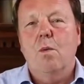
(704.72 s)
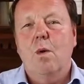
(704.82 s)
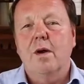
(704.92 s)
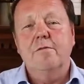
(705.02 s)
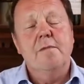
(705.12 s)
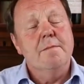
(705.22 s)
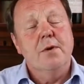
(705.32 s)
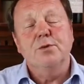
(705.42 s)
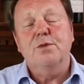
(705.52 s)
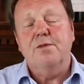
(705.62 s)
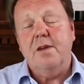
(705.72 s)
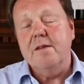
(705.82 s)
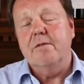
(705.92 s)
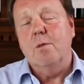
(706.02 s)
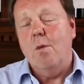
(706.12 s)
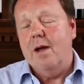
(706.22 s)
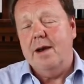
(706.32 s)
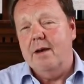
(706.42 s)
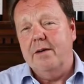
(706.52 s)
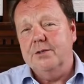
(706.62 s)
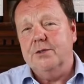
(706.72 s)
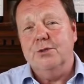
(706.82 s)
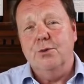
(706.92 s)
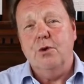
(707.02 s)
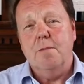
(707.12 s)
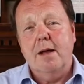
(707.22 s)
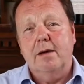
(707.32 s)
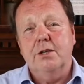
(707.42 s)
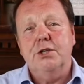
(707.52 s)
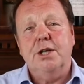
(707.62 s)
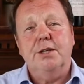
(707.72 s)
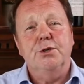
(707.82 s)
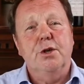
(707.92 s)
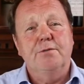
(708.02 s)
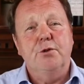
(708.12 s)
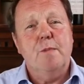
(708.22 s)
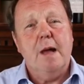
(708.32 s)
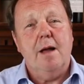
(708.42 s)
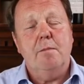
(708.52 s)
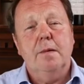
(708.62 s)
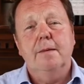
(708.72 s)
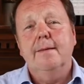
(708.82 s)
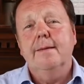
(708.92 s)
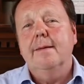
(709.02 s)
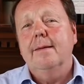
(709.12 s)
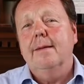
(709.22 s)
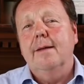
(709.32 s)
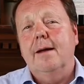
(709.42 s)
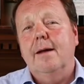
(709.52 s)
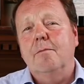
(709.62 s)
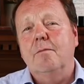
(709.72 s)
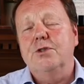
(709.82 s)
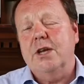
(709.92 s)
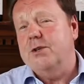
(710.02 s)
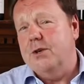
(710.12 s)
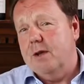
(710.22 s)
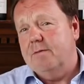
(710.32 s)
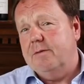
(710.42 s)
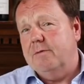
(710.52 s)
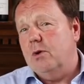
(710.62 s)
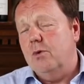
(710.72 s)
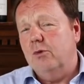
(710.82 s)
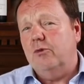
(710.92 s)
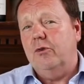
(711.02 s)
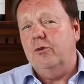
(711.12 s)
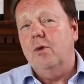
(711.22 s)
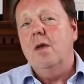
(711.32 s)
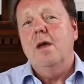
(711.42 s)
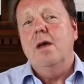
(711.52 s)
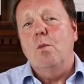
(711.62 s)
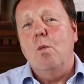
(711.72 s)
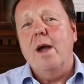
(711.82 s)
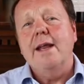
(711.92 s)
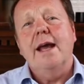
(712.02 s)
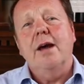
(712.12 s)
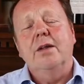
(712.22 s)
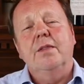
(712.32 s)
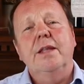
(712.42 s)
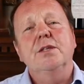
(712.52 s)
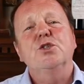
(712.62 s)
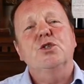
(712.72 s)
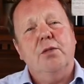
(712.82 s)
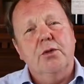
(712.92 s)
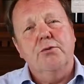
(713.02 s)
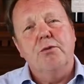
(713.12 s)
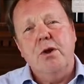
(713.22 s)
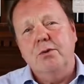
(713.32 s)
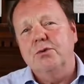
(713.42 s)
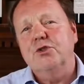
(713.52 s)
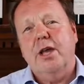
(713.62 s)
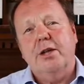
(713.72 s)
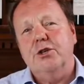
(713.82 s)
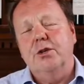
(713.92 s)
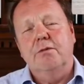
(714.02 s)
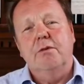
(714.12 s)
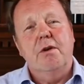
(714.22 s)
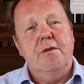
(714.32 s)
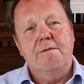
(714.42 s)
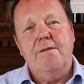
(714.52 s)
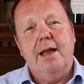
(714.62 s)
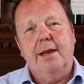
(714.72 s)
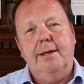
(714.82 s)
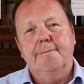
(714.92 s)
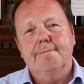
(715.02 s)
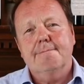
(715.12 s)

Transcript: One of my most favourite wine areas to talk about is Châteauneuf du Pape. Châteauneuf, of course, is way down in the southern Rhone section of the Rhone Valley.